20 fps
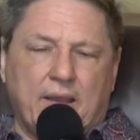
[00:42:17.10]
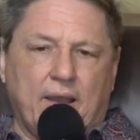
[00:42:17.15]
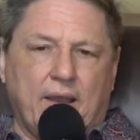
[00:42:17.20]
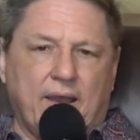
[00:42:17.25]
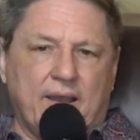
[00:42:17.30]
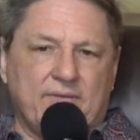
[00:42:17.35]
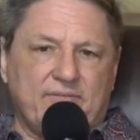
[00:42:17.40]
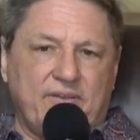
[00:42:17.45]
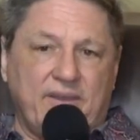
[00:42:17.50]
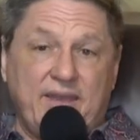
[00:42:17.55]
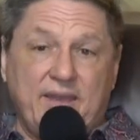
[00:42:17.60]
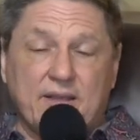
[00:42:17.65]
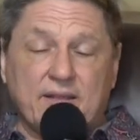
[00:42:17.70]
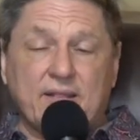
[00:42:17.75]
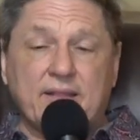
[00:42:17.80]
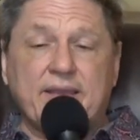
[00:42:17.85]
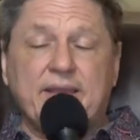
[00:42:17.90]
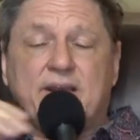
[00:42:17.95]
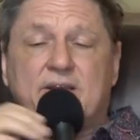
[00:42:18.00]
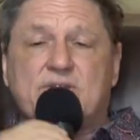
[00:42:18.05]
of
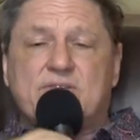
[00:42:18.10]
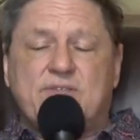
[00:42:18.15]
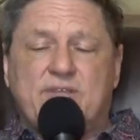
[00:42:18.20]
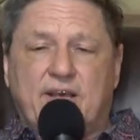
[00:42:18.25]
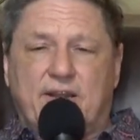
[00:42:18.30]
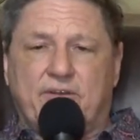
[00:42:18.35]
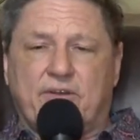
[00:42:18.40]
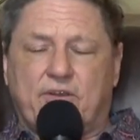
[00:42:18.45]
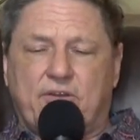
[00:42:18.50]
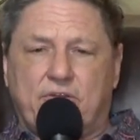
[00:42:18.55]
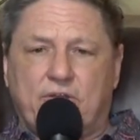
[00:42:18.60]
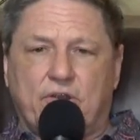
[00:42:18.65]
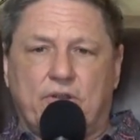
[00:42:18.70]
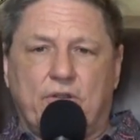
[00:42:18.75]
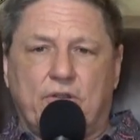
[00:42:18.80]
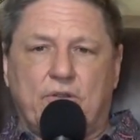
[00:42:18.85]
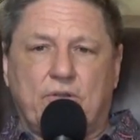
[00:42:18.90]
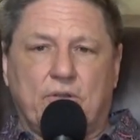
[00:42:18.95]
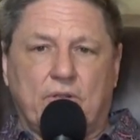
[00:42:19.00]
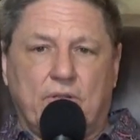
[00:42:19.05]
healings that
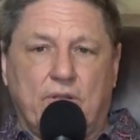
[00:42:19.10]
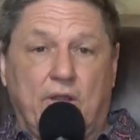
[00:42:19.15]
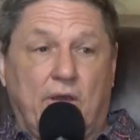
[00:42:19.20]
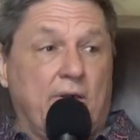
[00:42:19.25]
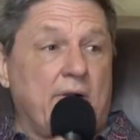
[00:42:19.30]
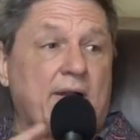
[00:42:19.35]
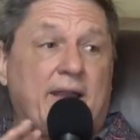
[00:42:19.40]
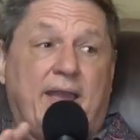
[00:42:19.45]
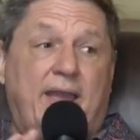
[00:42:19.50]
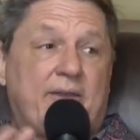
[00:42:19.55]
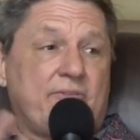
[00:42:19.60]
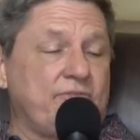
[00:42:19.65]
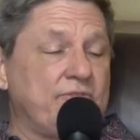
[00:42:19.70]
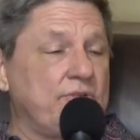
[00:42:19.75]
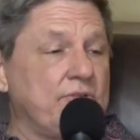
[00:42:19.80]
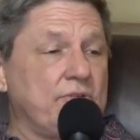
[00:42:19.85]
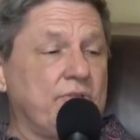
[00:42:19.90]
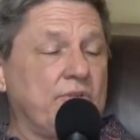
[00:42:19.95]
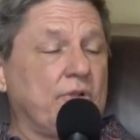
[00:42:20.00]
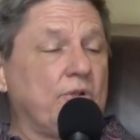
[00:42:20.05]
occurred long
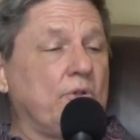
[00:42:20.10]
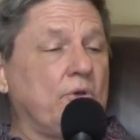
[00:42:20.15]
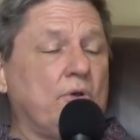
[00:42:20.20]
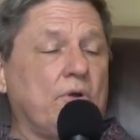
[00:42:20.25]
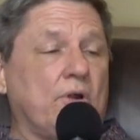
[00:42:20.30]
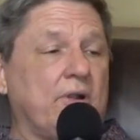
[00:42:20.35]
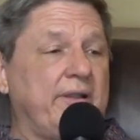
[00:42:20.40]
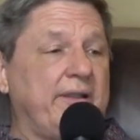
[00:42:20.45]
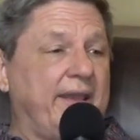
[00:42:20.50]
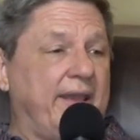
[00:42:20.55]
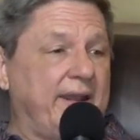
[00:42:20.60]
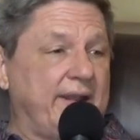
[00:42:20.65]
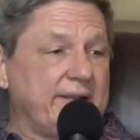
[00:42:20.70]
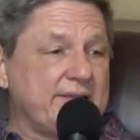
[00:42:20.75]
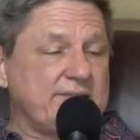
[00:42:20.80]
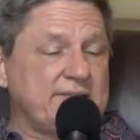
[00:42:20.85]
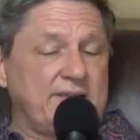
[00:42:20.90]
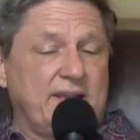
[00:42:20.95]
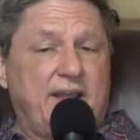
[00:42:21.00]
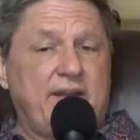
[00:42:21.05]
after the Lord had
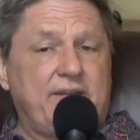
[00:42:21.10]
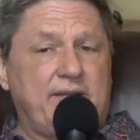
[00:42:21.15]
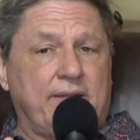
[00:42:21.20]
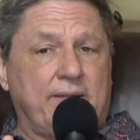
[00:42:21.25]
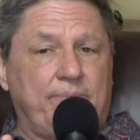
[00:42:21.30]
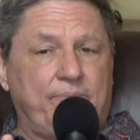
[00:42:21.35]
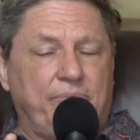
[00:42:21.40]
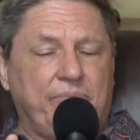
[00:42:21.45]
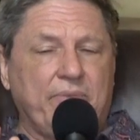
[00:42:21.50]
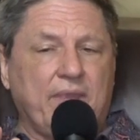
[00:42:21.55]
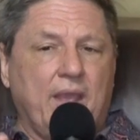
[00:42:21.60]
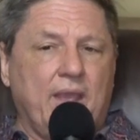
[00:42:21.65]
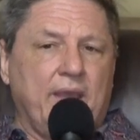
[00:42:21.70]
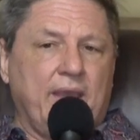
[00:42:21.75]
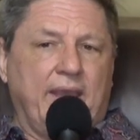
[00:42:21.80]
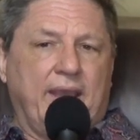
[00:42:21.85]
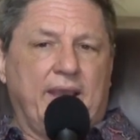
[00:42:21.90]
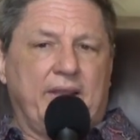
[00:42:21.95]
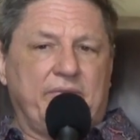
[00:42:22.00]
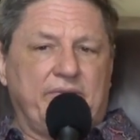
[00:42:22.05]
ascended.
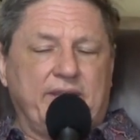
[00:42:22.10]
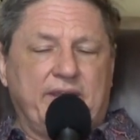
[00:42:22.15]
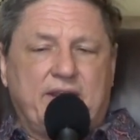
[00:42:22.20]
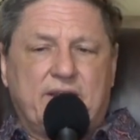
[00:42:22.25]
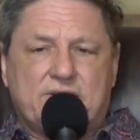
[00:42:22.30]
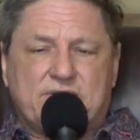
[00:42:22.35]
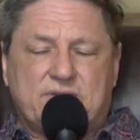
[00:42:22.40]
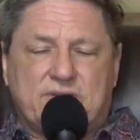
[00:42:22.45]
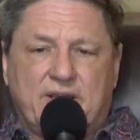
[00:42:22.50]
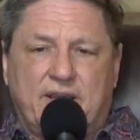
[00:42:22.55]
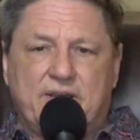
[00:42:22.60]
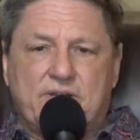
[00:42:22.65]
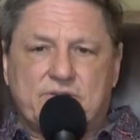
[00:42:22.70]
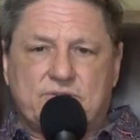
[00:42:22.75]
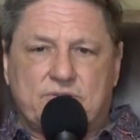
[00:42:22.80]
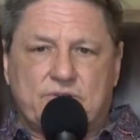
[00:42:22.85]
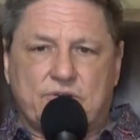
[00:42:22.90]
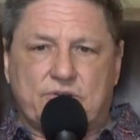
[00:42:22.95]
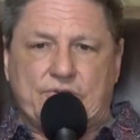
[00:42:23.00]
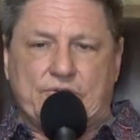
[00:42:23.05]
And these
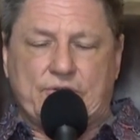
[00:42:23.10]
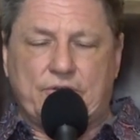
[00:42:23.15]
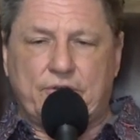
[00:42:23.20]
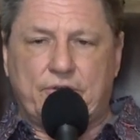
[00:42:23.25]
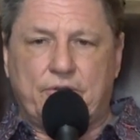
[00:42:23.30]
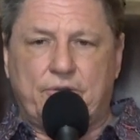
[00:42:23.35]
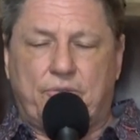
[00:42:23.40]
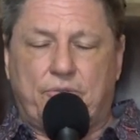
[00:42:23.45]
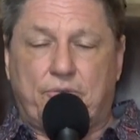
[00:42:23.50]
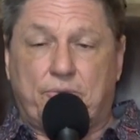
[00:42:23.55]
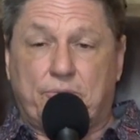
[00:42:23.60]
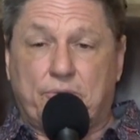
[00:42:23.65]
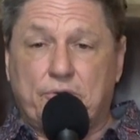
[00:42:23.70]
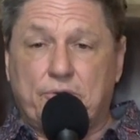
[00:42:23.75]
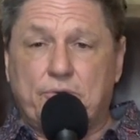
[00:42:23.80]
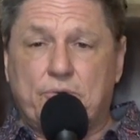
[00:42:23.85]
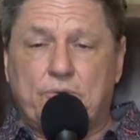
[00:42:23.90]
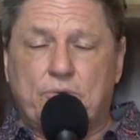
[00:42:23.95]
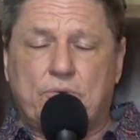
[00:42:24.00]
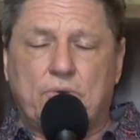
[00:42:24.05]
things occurred
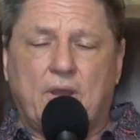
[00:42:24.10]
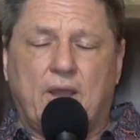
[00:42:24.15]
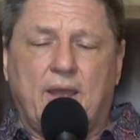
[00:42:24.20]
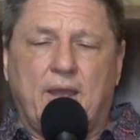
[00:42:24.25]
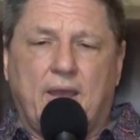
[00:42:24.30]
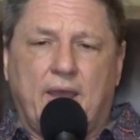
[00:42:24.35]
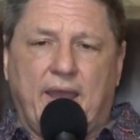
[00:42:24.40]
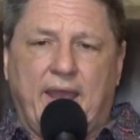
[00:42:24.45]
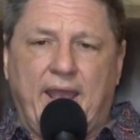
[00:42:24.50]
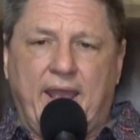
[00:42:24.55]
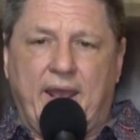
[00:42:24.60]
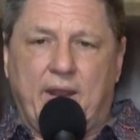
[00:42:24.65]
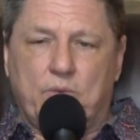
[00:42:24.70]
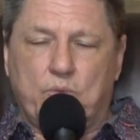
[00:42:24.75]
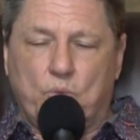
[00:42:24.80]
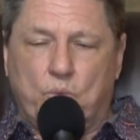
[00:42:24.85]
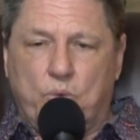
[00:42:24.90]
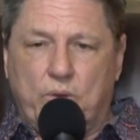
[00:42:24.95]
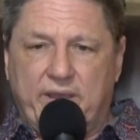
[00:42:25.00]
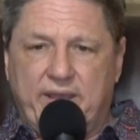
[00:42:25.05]
through
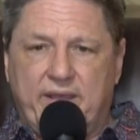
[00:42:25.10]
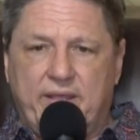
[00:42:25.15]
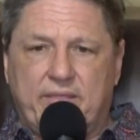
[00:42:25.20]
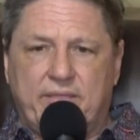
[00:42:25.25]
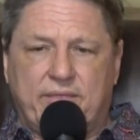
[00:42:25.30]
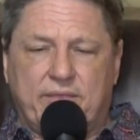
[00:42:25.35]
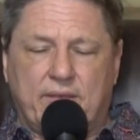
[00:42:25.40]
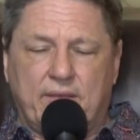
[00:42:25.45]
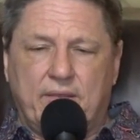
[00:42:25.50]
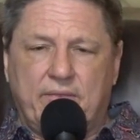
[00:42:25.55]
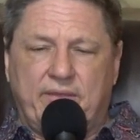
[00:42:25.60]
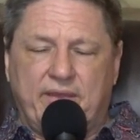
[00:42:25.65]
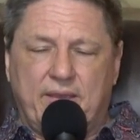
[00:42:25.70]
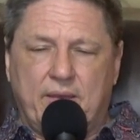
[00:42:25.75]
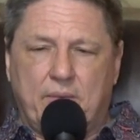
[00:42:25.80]
and with the